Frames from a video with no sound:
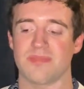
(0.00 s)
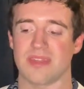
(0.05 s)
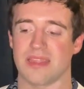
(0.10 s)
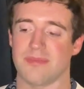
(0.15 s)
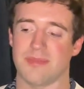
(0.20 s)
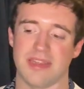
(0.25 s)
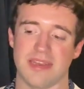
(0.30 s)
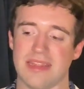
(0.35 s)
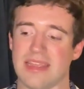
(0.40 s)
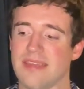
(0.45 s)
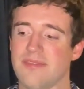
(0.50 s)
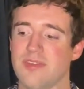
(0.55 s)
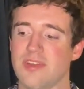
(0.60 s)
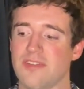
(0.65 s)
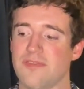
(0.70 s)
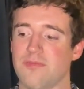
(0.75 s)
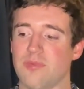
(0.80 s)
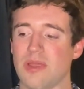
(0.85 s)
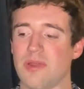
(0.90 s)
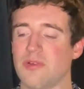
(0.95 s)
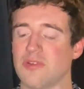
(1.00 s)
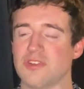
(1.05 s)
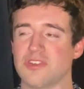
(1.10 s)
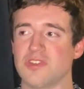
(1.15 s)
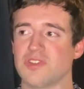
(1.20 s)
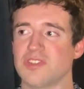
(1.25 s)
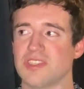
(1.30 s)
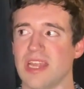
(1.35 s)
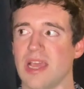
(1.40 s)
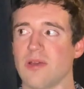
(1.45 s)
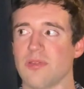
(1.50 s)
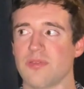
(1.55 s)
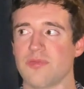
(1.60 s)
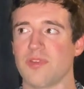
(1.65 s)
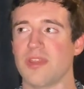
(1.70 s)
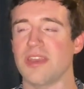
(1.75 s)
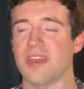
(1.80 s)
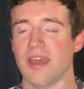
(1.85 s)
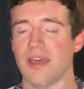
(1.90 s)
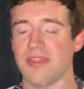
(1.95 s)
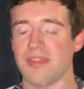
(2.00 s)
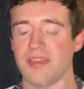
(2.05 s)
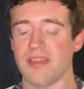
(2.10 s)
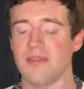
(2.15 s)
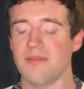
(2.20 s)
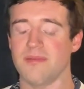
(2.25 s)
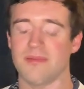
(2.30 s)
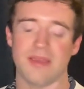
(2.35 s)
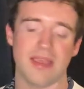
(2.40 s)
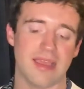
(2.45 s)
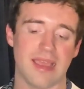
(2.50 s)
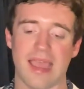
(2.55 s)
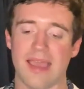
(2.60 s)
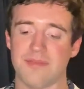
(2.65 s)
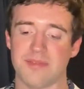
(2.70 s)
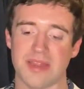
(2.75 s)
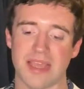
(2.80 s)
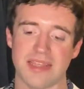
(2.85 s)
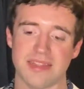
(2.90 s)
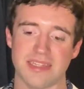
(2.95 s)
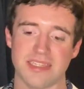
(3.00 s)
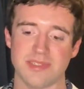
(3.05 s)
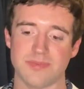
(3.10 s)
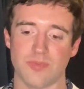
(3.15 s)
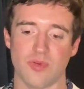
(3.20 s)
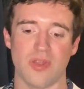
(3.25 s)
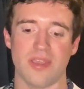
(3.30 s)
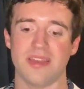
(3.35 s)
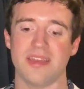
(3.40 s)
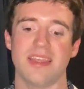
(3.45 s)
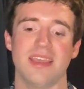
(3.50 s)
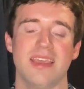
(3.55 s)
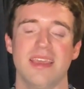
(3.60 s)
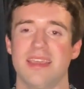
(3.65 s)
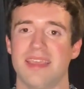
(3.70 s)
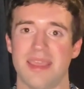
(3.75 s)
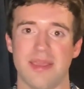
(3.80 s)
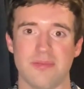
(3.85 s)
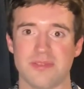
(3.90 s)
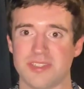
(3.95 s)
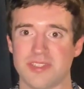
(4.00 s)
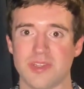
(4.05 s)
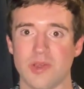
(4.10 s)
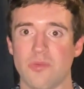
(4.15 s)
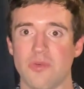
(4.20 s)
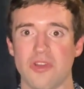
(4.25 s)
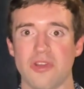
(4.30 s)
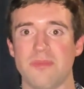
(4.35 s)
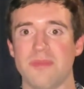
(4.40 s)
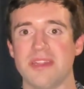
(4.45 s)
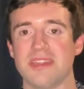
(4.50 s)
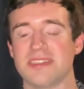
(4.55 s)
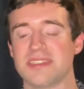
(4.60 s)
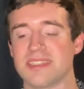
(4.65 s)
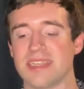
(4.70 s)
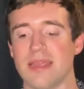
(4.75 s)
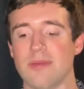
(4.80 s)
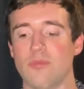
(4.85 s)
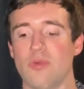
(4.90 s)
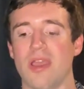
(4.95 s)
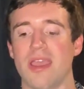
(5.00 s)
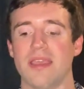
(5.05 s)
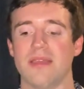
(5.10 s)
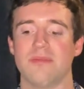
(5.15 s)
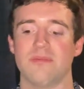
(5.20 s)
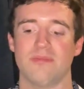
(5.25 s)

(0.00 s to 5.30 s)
I mean, even if we were just down 3-0 at this point, it still would have been the same way.